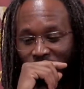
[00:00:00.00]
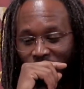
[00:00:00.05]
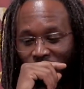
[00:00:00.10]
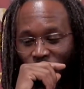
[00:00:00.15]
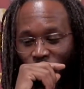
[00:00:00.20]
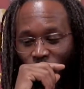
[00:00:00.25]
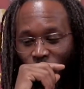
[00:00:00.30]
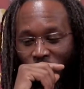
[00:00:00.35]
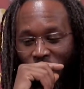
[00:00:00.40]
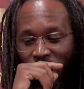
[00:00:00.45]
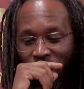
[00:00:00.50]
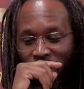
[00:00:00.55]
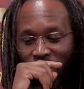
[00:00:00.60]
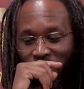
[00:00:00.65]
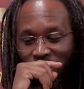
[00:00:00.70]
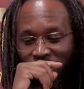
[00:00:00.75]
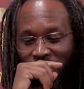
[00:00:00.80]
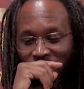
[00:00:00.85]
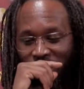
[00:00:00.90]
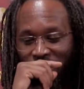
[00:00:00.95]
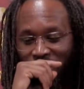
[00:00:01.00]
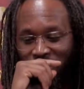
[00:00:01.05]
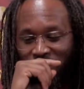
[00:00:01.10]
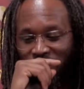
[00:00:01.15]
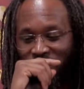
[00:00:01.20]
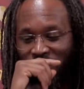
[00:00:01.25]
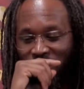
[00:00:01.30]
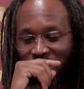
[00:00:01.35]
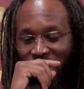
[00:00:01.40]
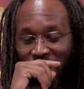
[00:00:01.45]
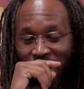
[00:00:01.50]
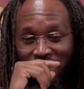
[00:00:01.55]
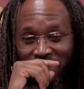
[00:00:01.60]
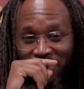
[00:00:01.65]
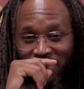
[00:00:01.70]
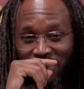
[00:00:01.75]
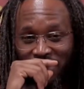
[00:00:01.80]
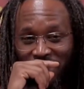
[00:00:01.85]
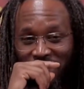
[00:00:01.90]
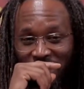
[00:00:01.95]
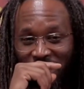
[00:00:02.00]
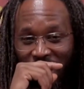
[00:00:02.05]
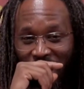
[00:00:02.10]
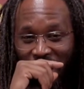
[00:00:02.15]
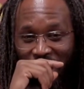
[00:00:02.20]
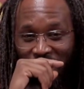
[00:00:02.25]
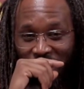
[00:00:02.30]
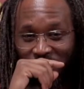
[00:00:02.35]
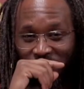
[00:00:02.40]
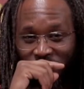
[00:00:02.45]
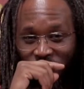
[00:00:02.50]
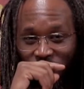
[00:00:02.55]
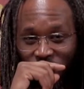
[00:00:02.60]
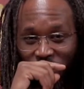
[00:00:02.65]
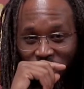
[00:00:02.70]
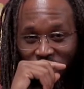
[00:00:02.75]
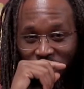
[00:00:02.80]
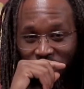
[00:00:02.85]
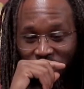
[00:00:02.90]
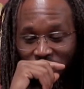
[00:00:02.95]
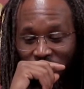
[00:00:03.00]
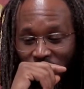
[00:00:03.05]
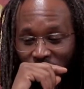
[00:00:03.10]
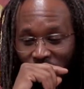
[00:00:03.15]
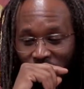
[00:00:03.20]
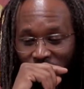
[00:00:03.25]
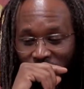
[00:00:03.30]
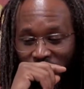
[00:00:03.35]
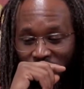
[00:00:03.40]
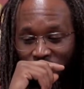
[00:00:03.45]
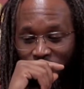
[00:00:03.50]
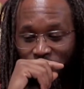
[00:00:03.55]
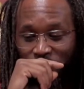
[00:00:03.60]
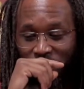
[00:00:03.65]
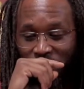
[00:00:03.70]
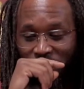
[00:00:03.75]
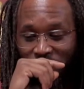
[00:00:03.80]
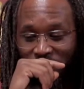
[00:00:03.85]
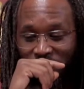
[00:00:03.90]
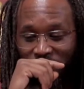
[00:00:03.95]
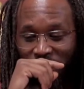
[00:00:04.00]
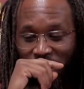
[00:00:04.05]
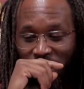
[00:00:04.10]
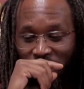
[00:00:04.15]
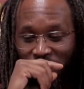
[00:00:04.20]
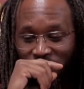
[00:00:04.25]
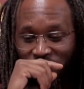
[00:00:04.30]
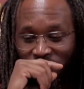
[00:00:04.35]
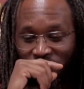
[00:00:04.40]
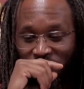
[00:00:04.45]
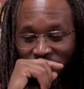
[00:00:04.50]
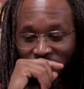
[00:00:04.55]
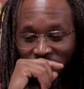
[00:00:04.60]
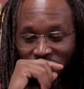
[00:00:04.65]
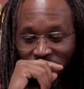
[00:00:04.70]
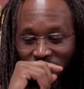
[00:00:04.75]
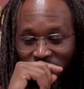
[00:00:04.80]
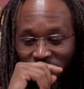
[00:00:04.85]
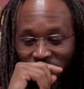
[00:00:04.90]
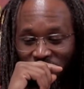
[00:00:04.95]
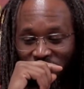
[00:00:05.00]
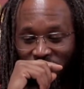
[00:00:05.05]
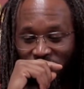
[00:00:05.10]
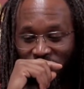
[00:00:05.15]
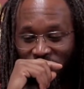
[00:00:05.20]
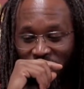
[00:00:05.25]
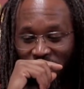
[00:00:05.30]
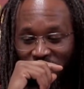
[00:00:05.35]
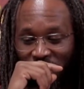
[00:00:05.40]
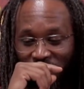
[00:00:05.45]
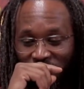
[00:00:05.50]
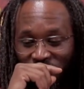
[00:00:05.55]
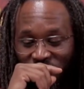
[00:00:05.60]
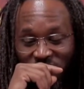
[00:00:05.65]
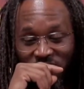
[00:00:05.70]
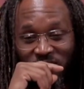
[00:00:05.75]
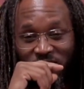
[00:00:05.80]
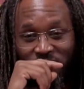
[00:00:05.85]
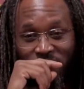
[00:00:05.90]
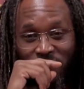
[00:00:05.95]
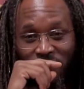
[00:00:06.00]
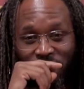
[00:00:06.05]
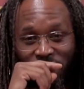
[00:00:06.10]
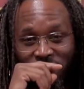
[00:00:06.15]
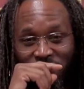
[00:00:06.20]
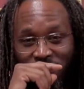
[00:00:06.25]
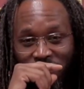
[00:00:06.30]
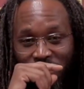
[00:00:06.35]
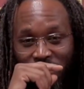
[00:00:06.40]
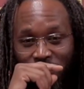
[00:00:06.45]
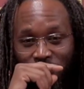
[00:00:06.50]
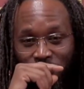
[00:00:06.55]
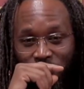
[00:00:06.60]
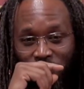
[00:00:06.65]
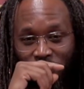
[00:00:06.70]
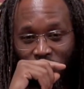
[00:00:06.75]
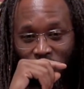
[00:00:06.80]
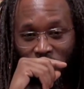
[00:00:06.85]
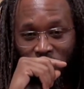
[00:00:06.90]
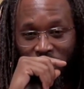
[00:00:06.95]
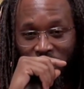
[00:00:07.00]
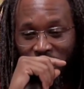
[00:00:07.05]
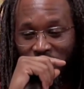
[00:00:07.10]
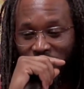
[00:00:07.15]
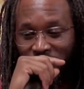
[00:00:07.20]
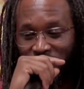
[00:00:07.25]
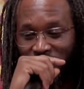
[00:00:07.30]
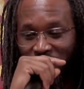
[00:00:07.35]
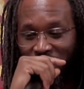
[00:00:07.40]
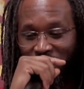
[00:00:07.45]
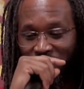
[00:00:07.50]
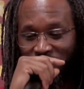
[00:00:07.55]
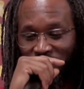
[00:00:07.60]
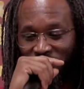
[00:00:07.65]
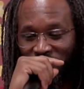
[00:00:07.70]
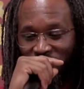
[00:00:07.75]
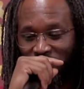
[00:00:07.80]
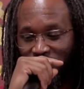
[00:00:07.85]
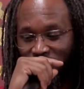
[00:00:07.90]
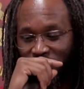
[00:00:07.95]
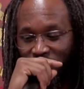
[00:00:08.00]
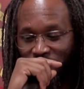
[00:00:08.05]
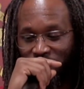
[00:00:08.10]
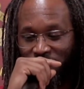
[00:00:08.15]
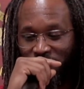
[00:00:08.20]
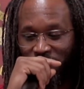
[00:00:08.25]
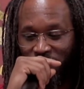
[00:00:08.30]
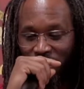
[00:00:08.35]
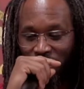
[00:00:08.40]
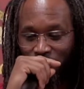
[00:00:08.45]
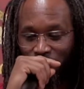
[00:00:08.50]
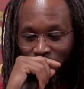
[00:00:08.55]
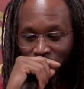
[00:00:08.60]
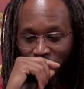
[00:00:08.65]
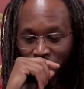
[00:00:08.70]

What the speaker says: while it is yet night, right? That means that she's getting just enough sleep, or he's getting just enough sleep,